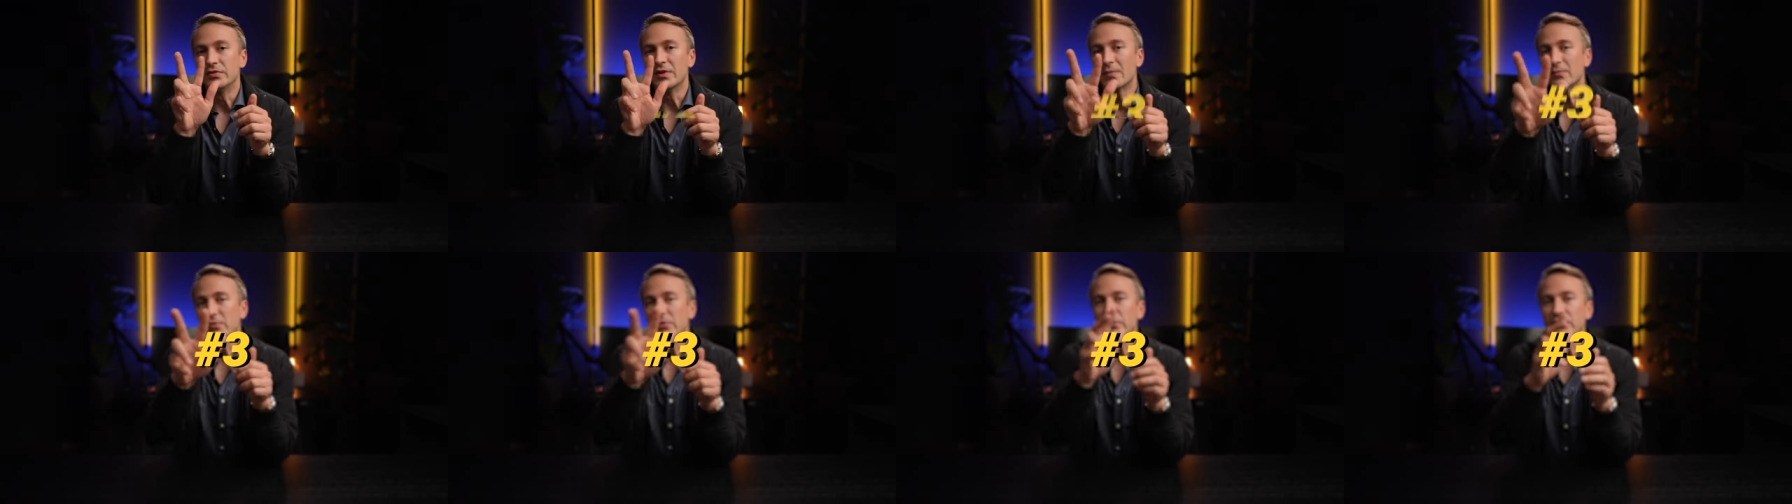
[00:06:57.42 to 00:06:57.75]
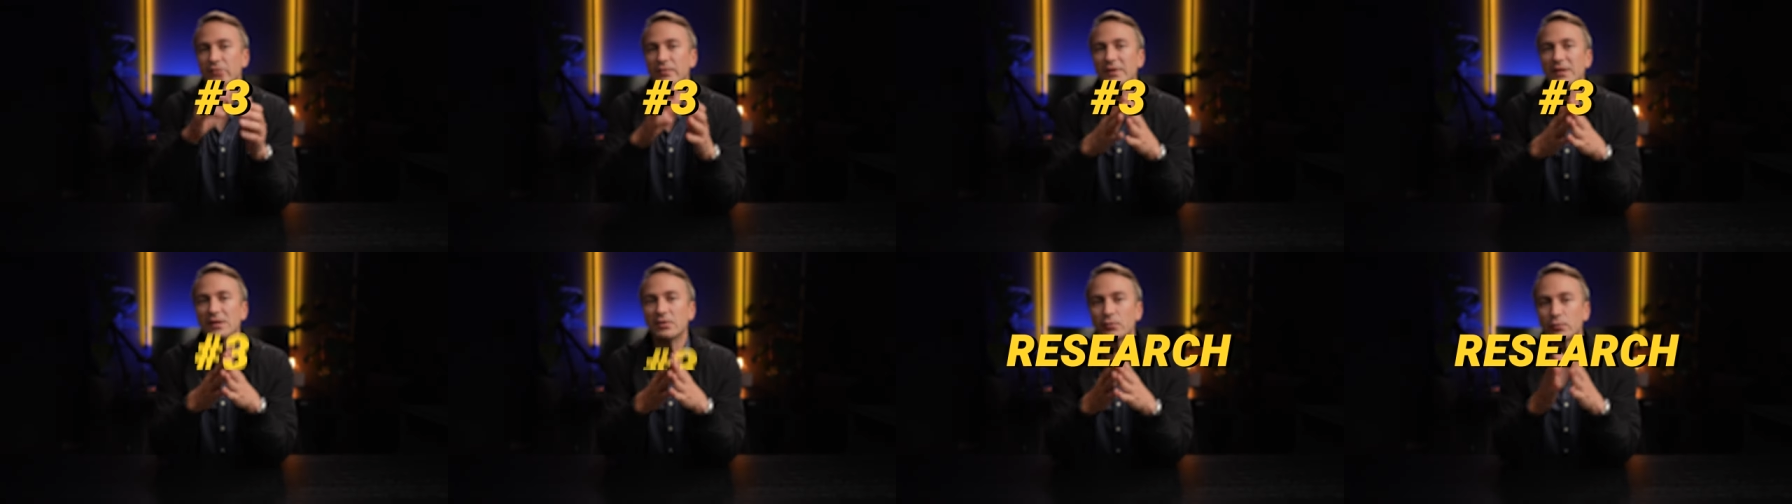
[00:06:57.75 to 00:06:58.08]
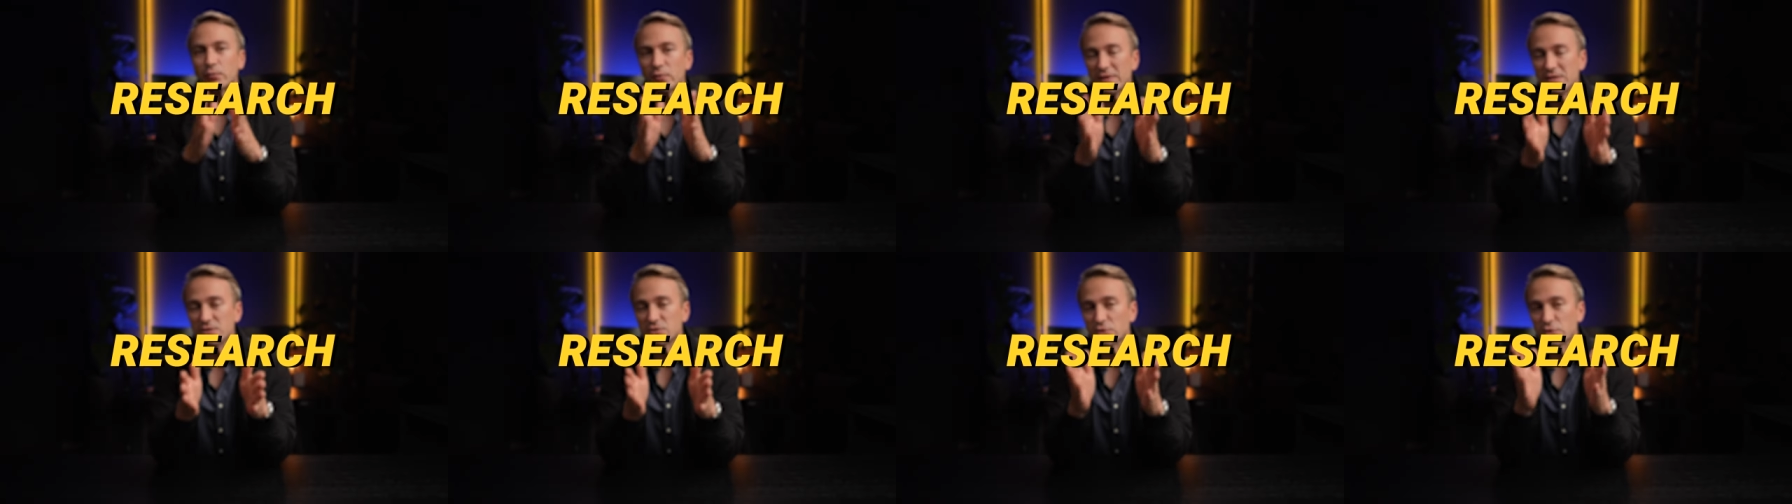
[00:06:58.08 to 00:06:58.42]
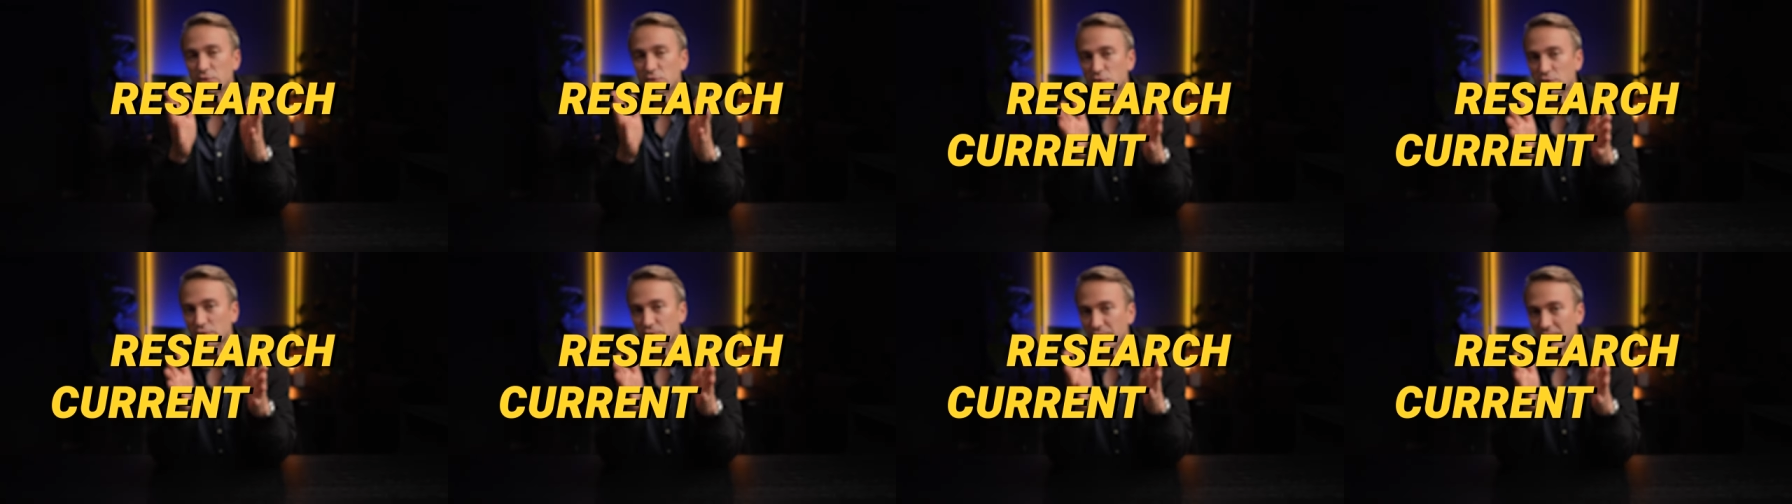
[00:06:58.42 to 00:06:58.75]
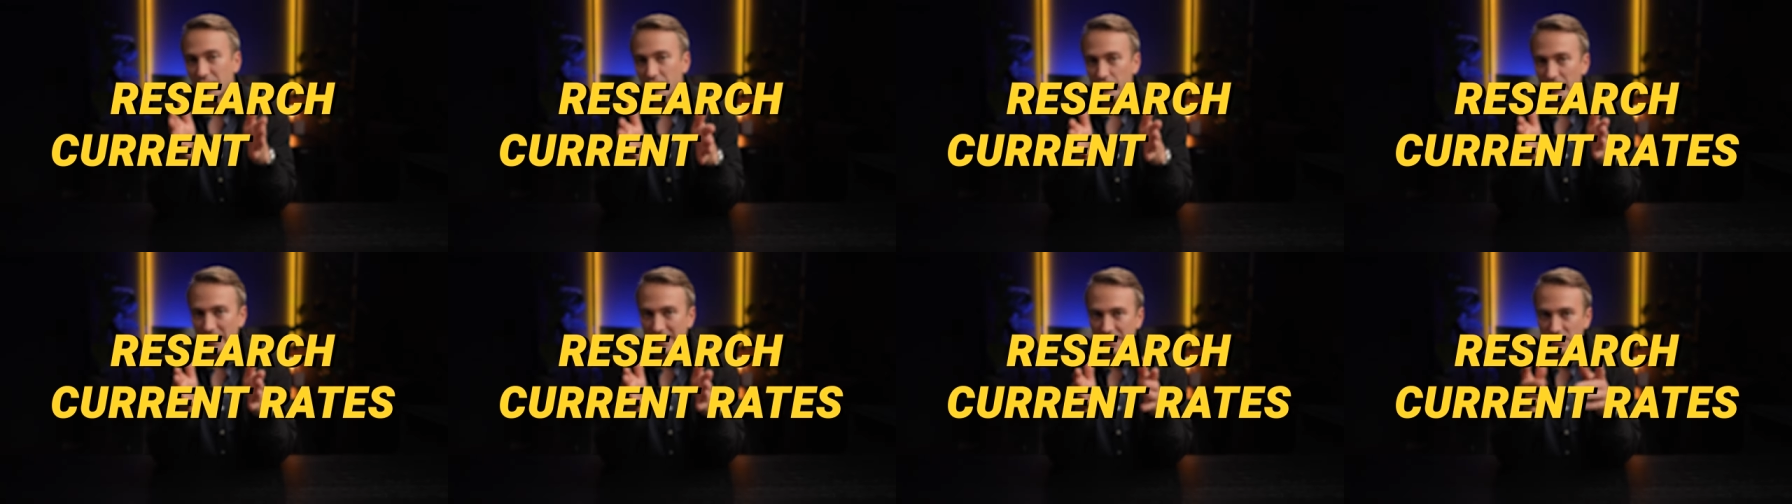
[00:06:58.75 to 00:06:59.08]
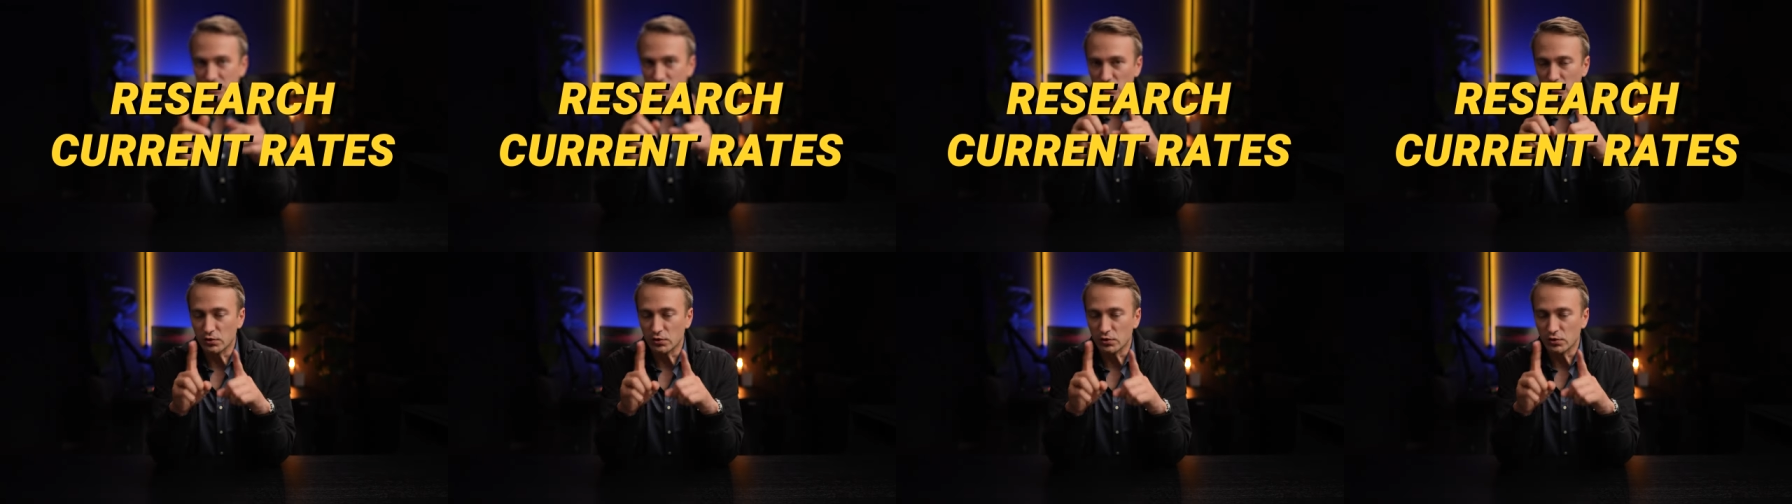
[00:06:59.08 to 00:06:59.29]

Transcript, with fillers: Number three, research current rates.